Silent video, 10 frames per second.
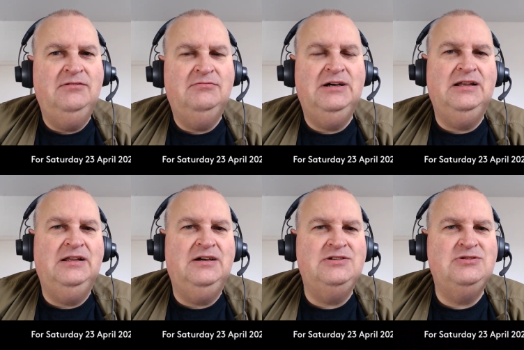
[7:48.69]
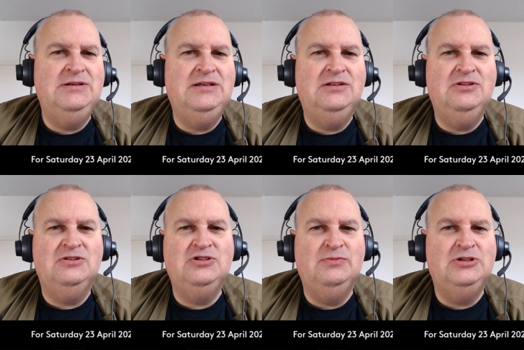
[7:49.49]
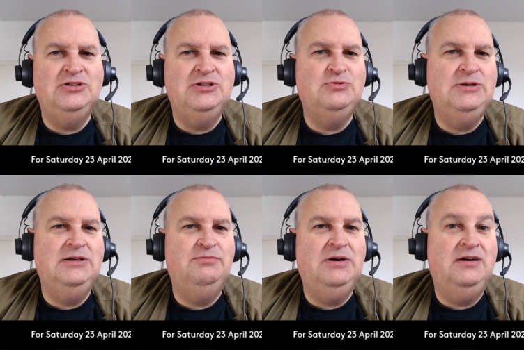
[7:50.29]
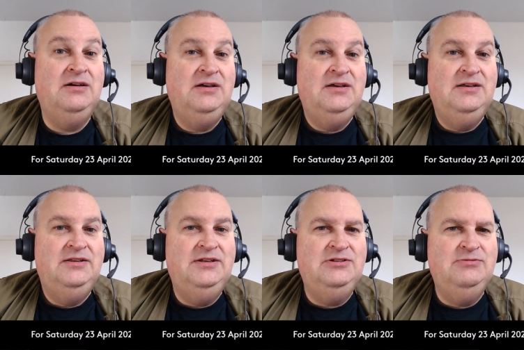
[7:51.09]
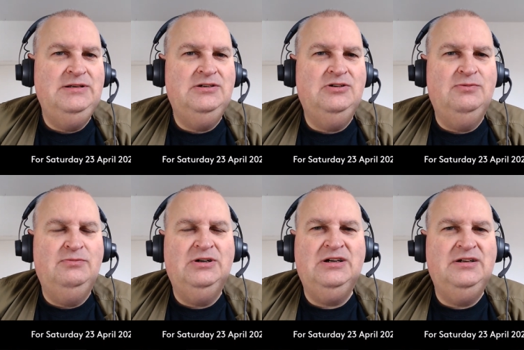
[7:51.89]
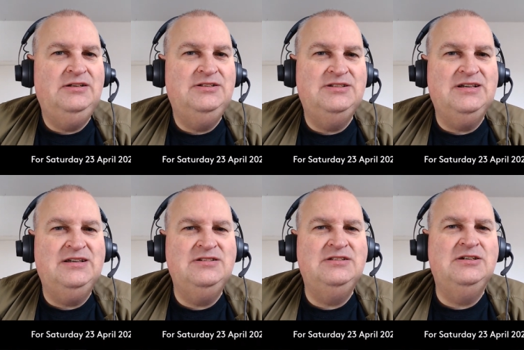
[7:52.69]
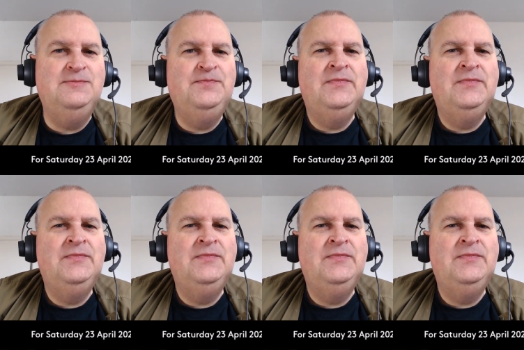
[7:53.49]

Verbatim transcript: Well, last week, not so much this week, but this week, Cumbrian disaster.